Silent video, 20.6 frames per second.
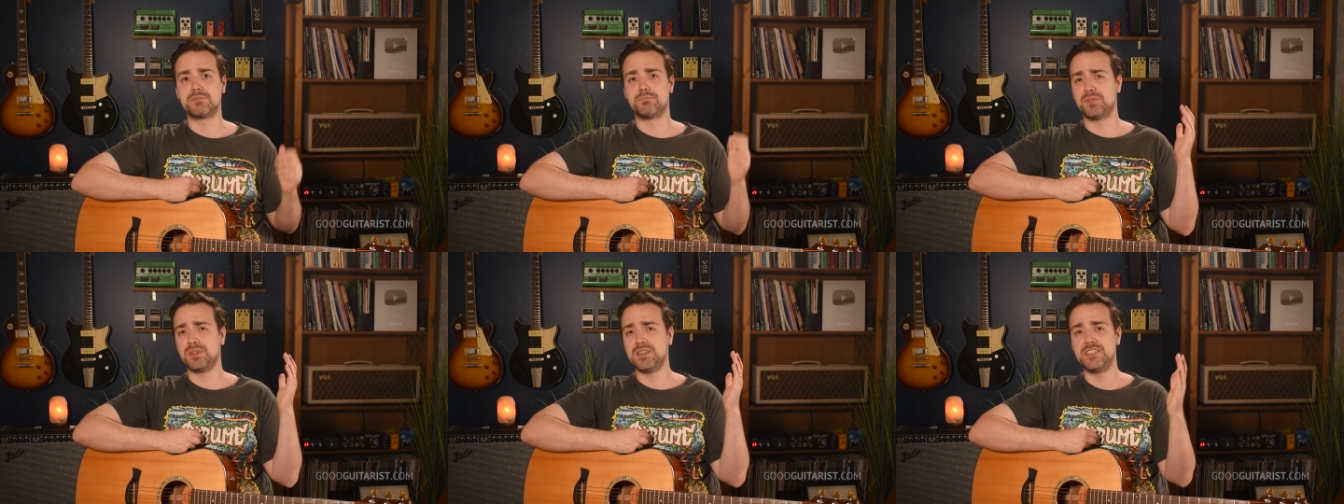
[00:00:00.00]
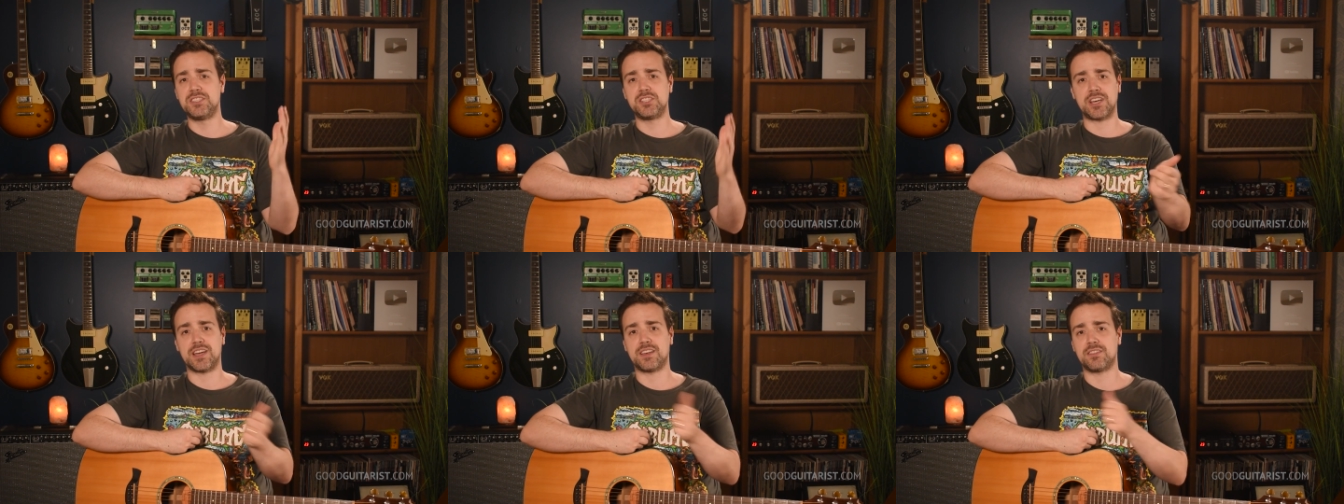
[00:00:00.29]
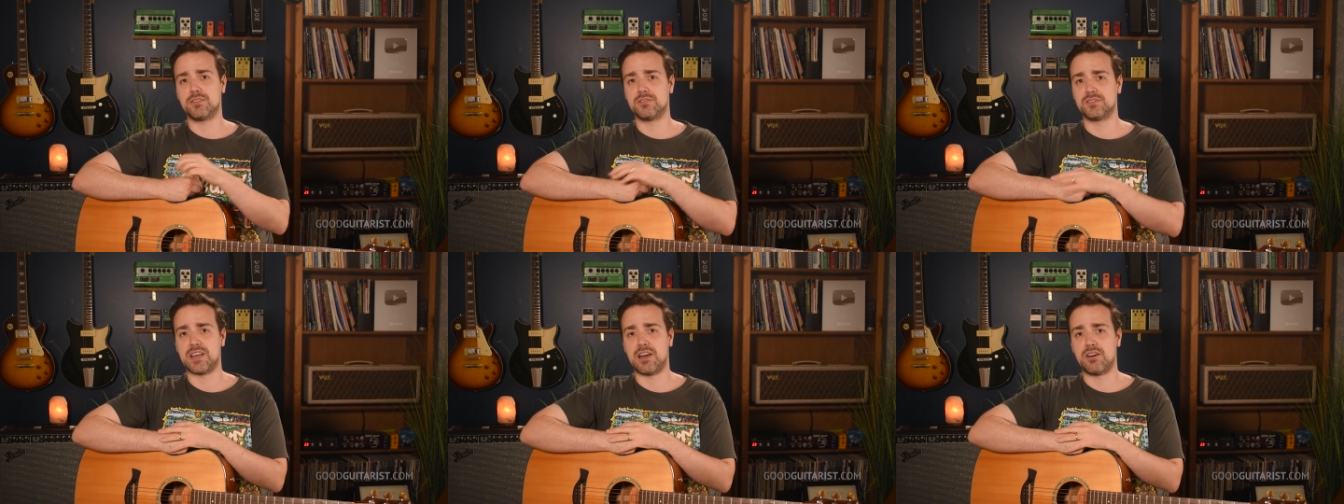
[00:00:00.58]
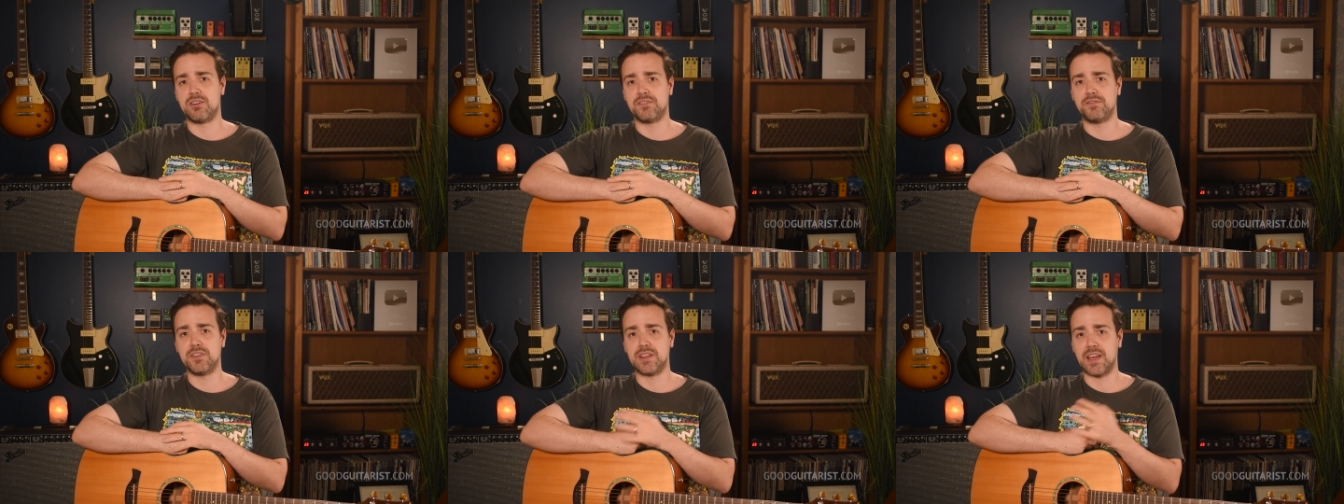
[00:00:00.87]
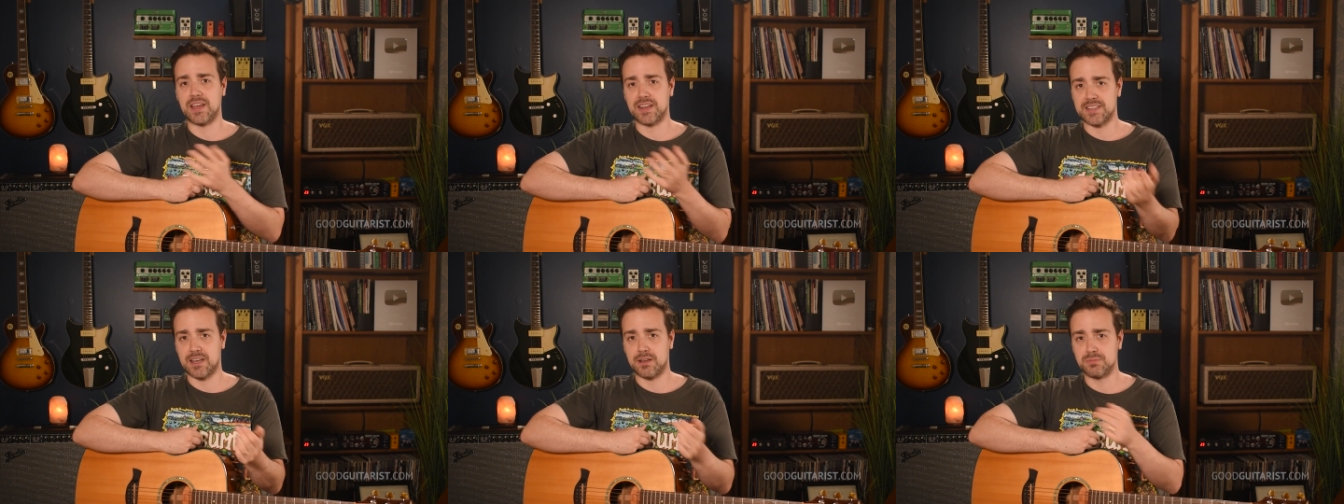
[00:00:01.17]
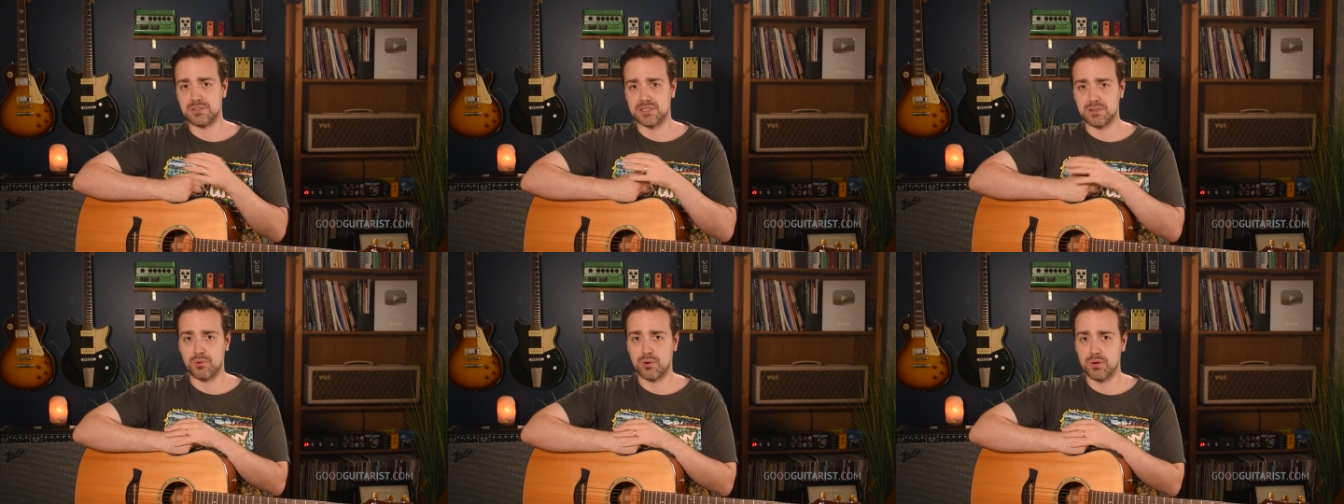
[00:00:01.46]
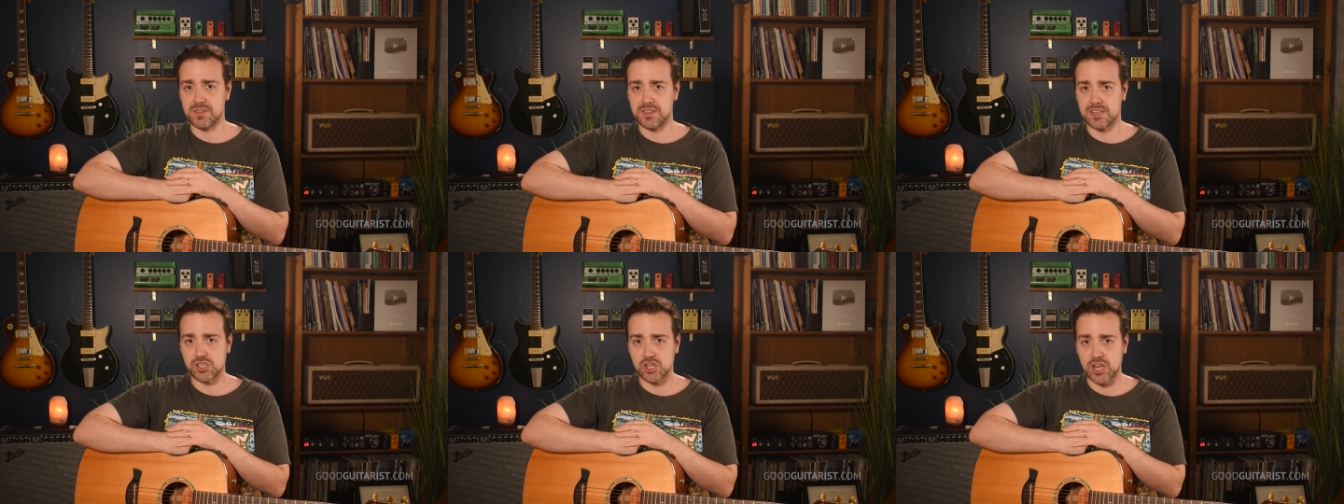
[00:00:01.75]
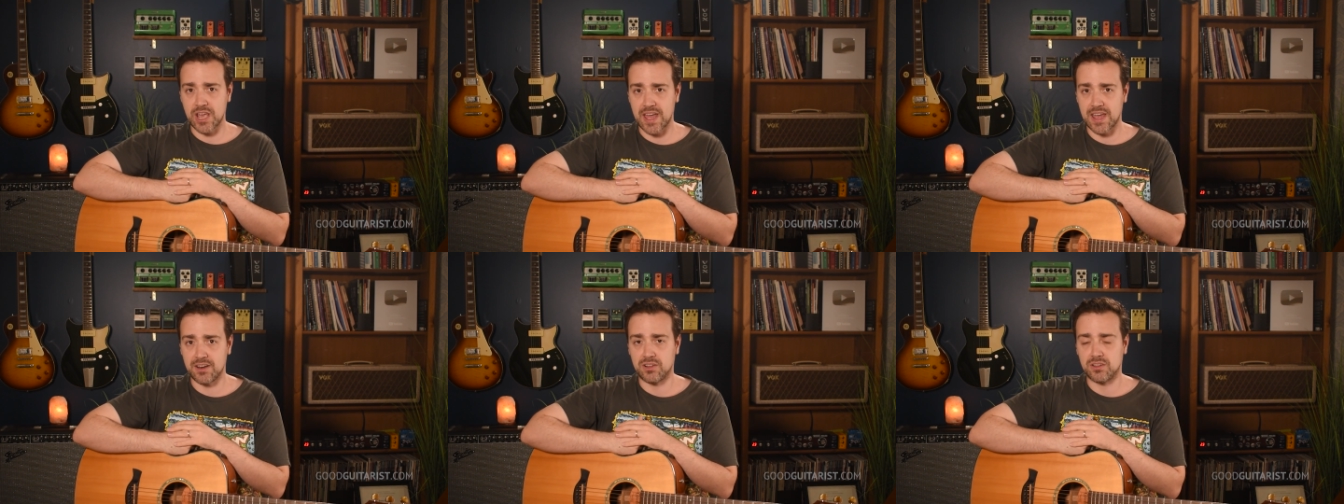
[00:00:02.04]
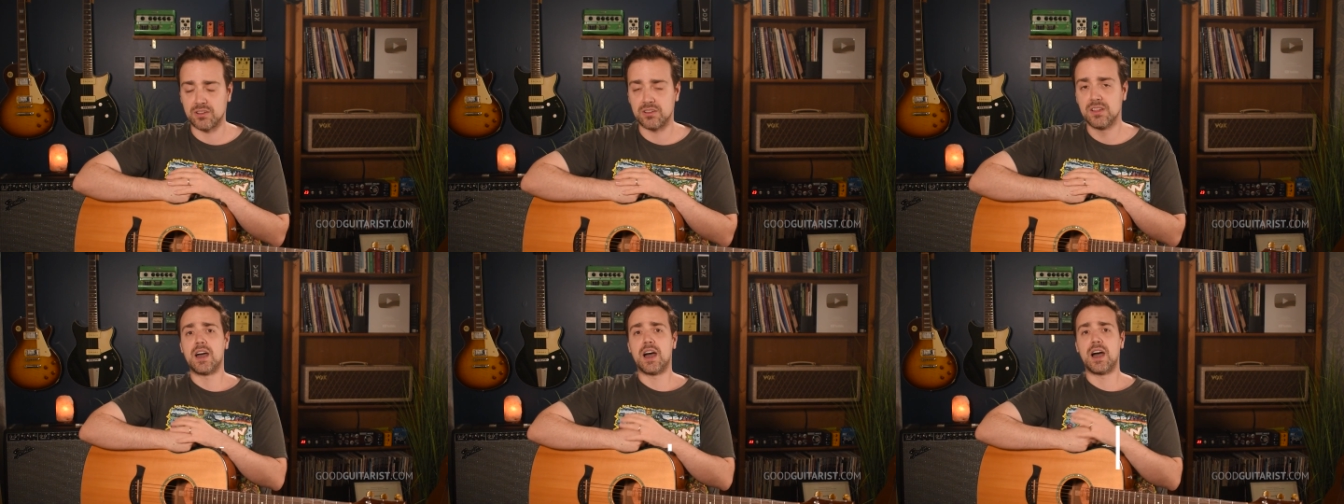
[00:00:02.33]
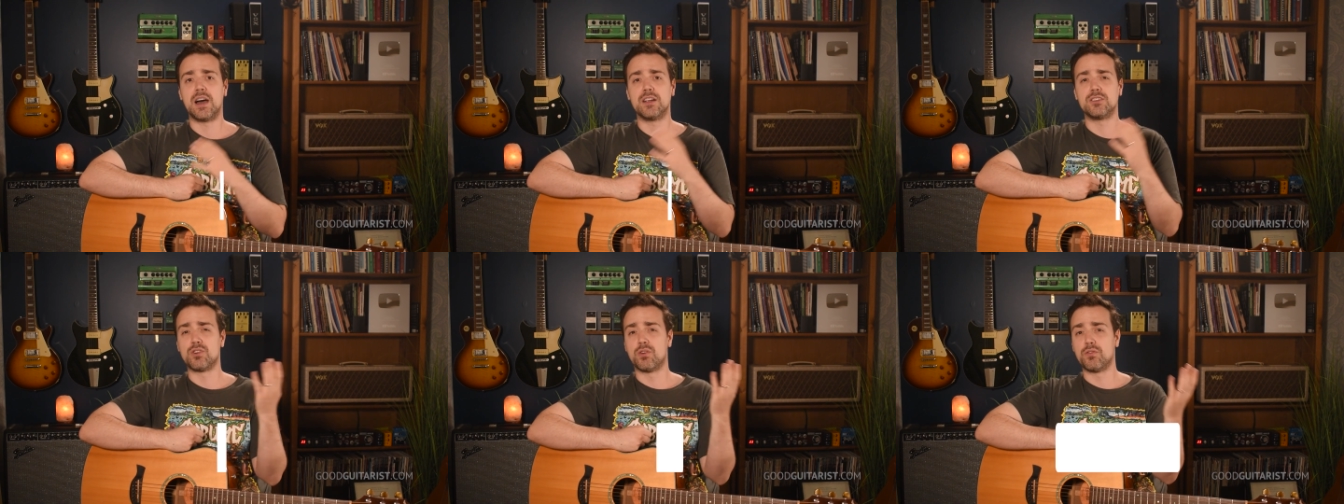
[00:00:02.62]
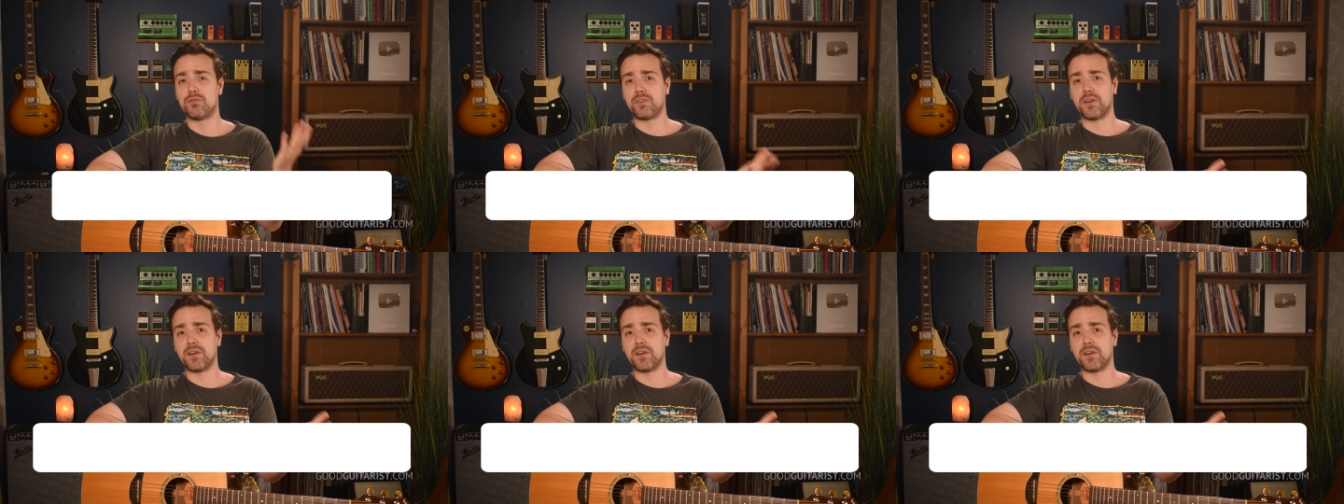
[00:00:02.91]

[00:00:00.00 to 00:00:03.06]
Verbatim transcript: Please check those out if you'd like to help support the channel. Uh, don't